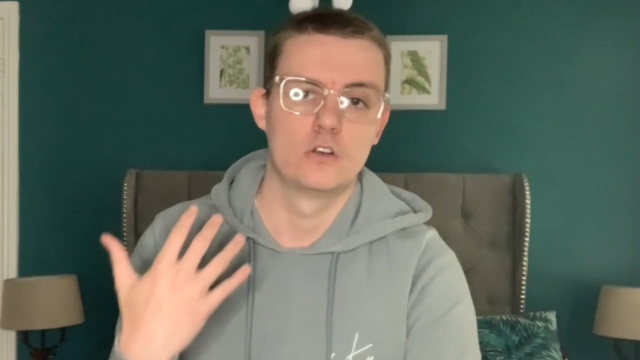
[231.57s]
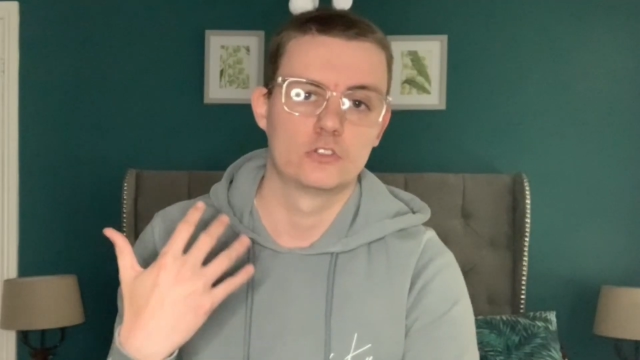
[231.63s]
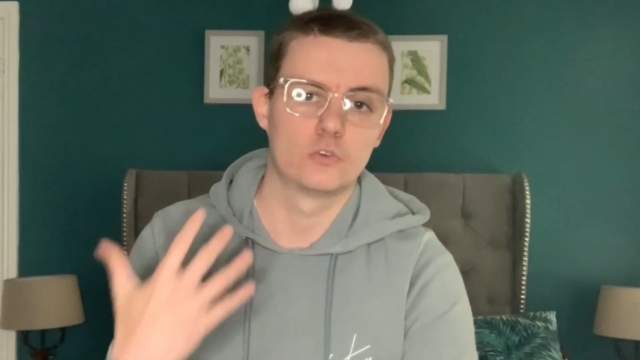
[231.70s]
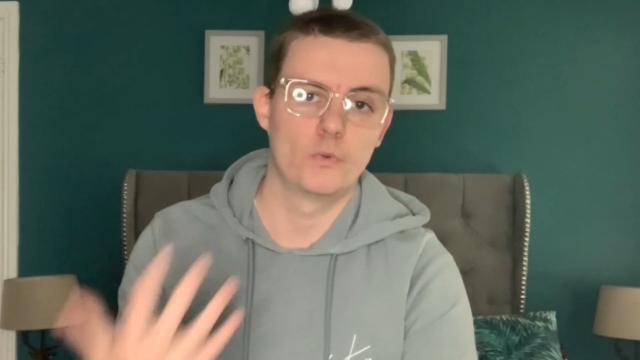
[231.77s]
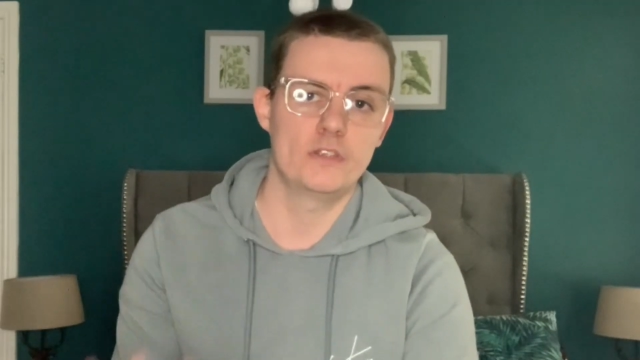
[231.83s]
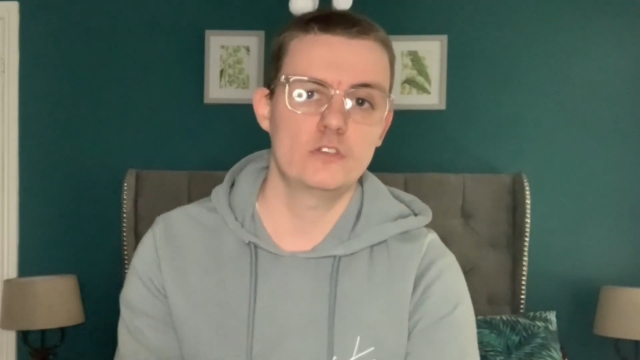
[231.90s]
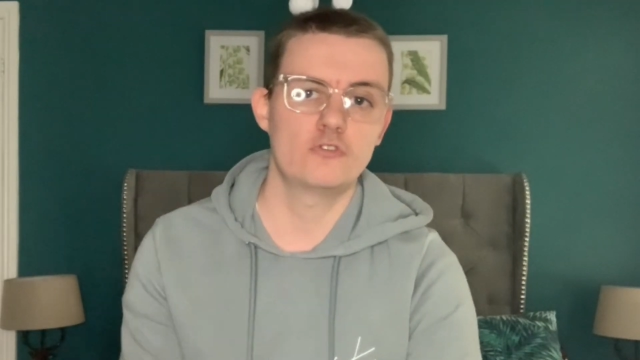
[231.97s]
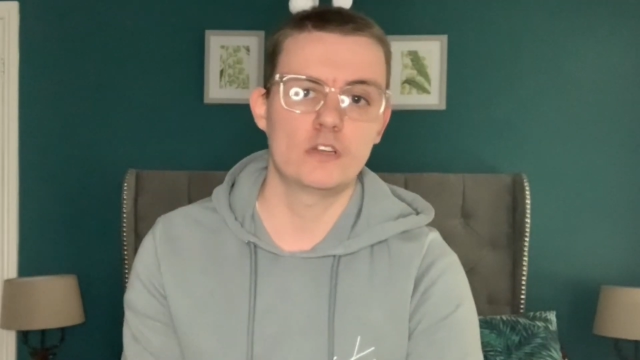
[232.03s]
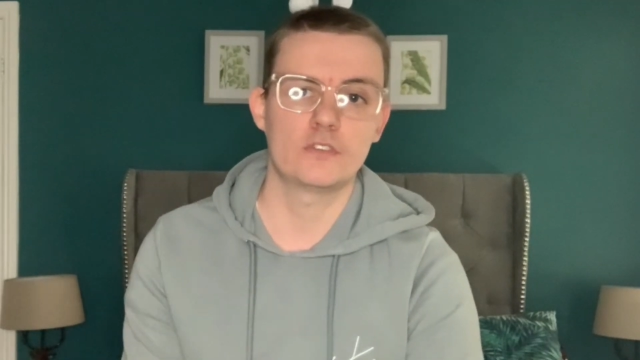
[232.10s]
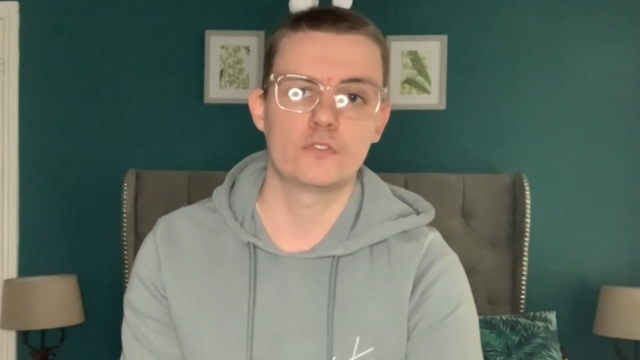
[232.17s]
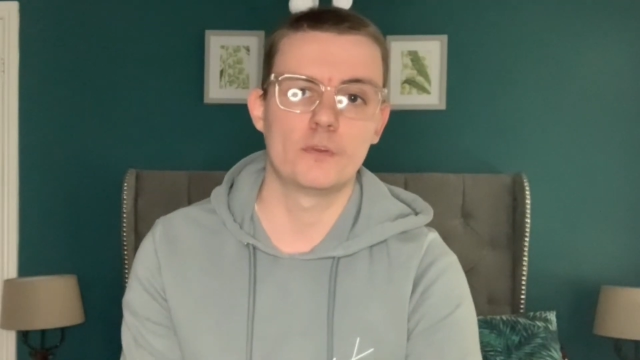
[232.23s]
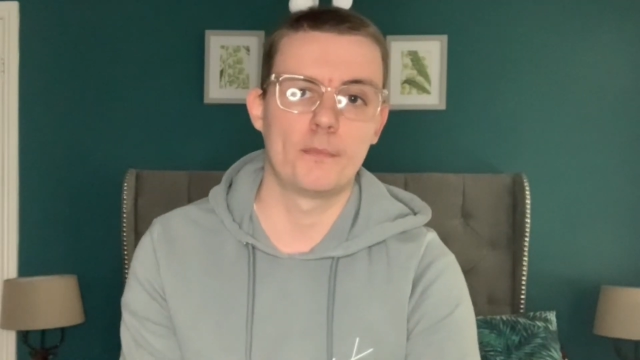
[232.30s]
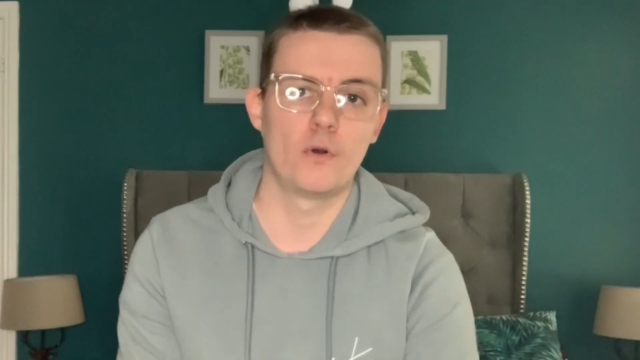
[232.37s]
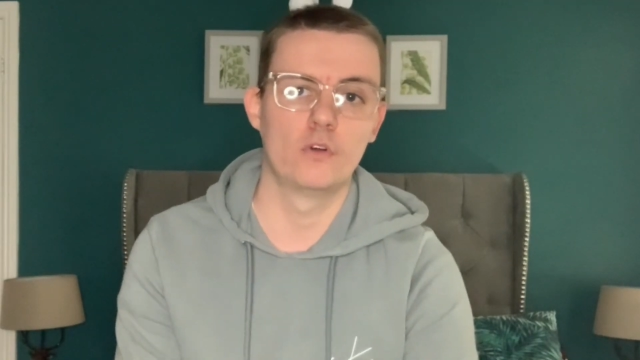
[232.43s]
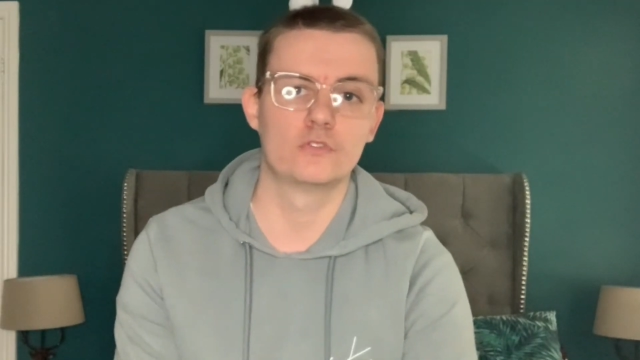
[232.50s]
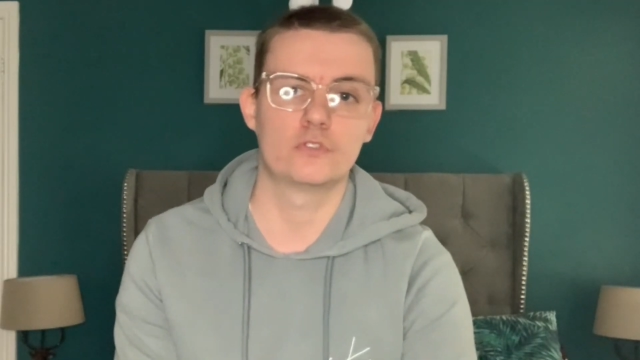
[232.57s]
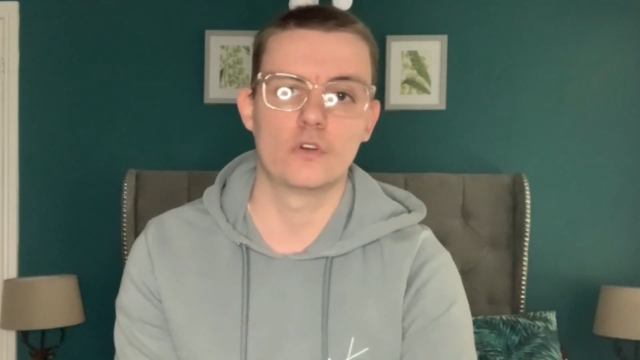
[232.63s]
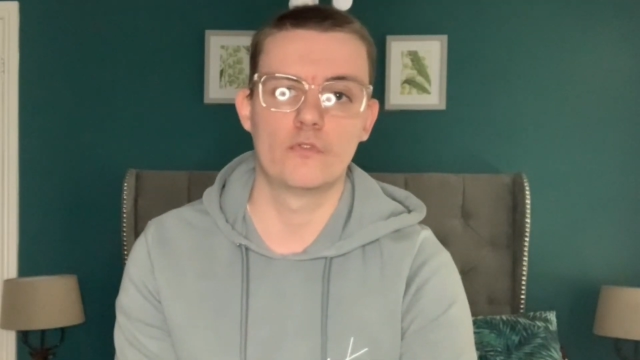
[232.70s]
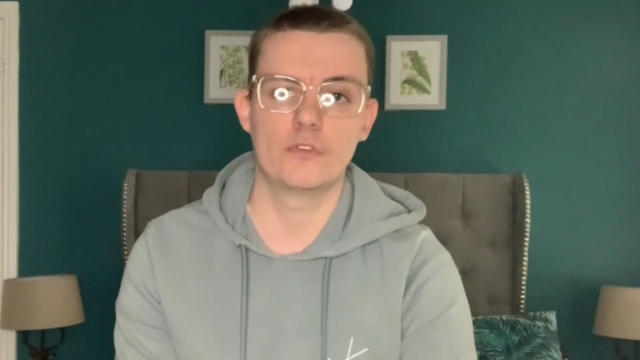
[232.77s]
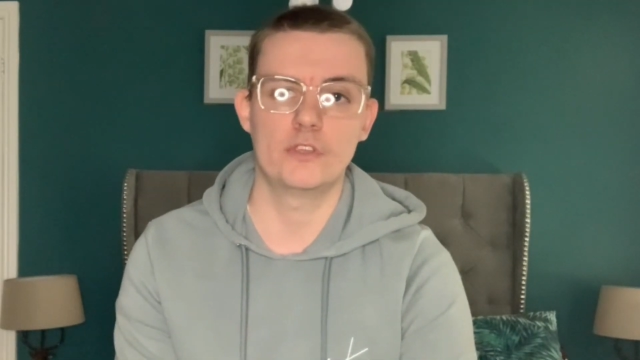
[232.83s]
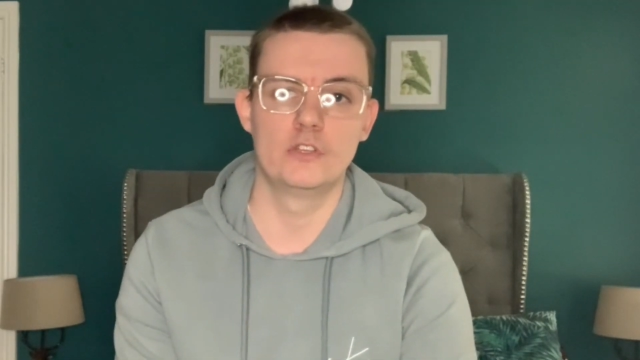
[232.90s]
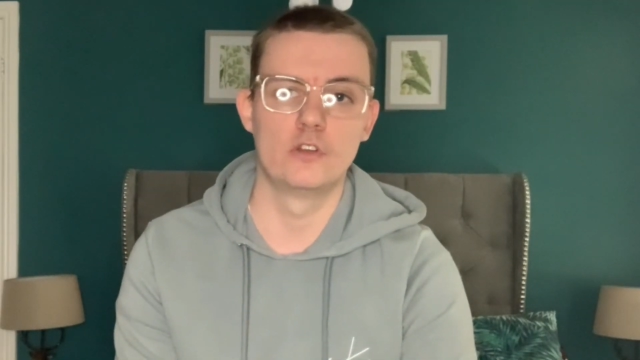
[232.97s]
So when you transfer the points
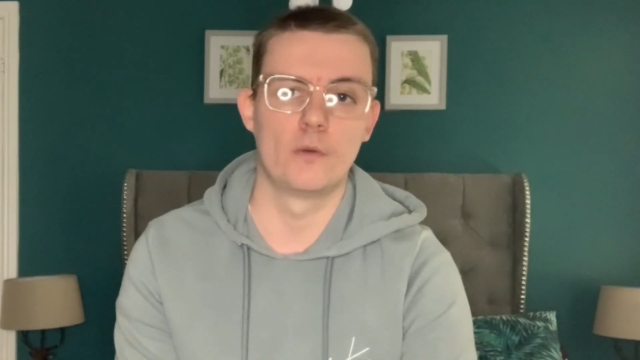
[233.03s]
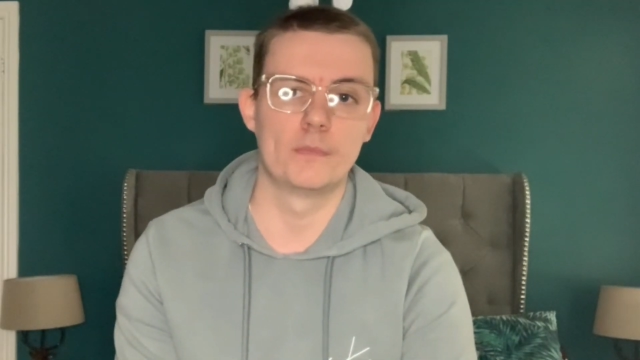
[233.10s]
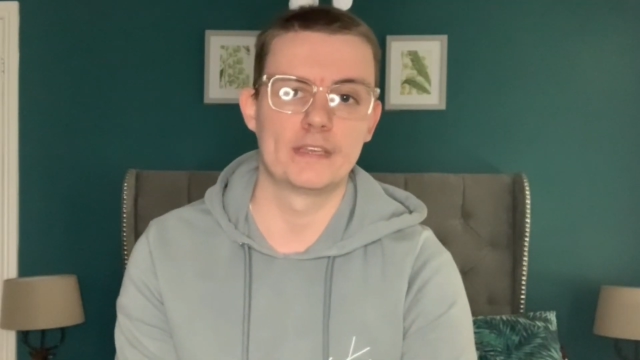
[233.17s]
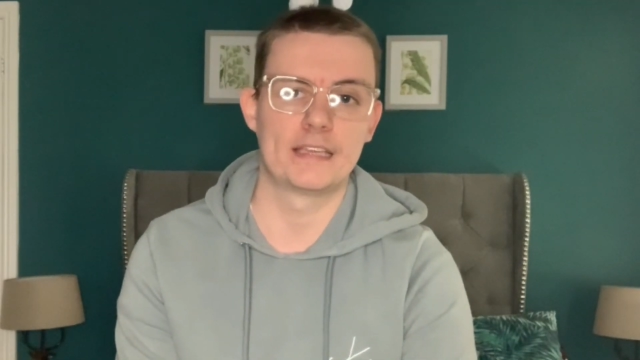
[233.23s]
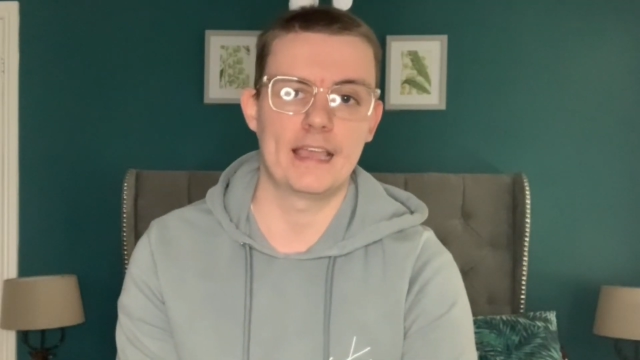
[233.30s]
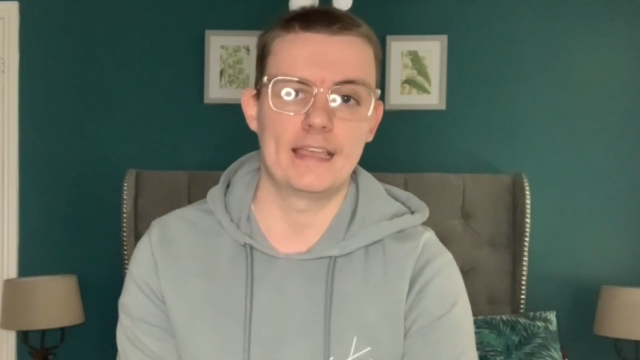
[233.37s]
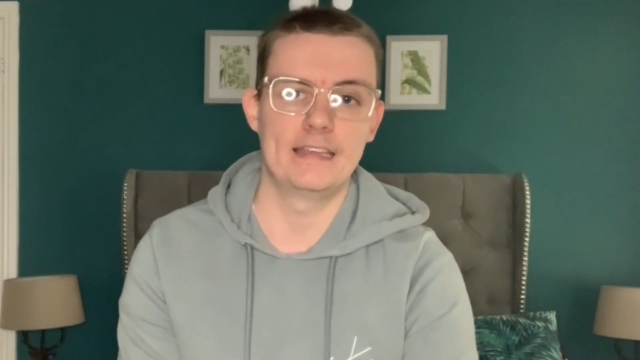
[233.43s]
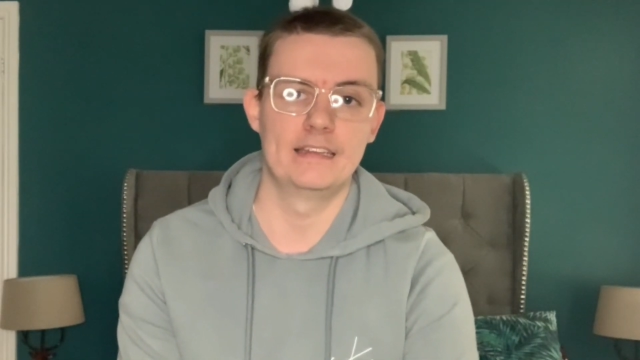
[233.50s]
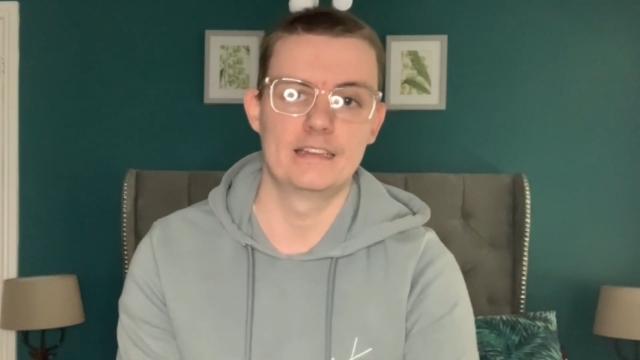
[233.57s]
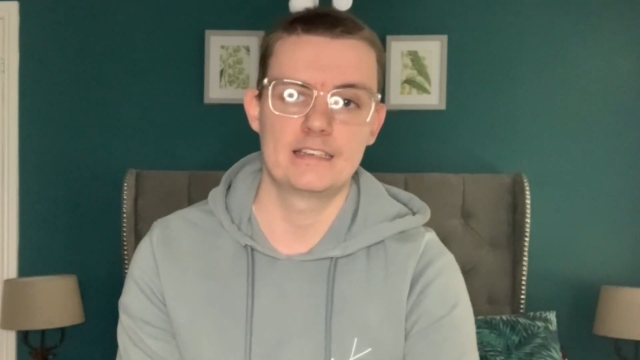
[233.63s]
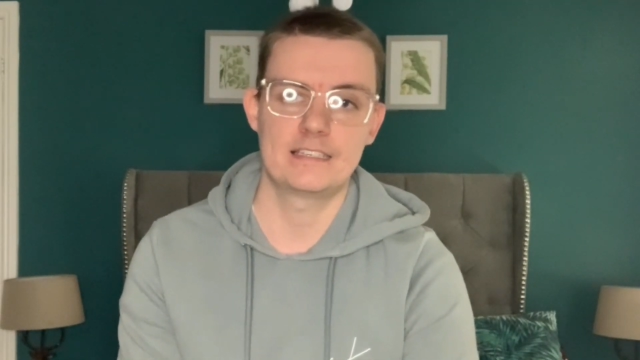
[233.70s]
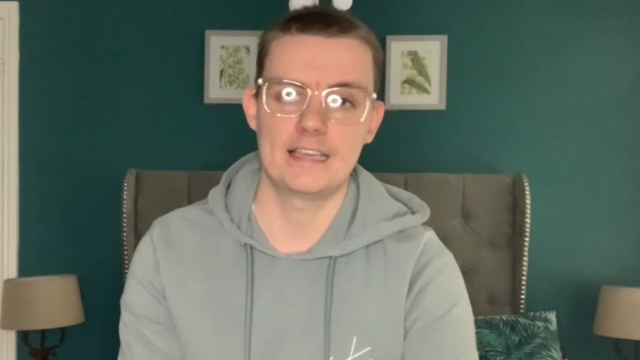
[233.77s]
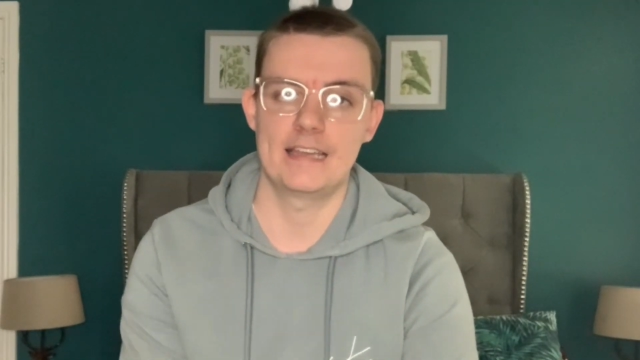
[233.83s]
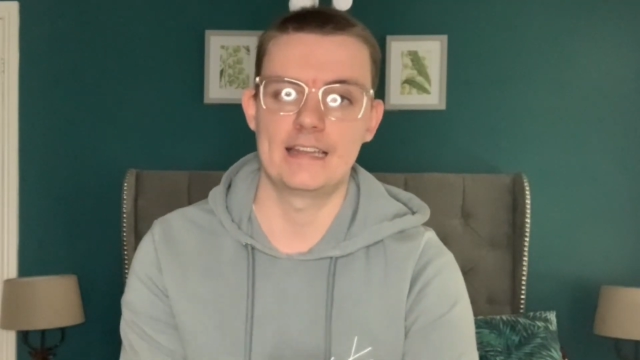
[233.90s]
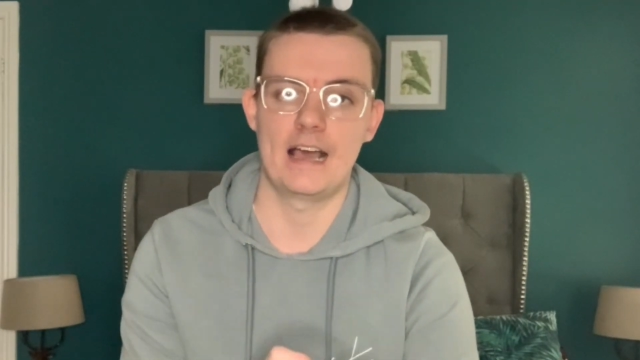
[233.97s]
over, you normally gain 10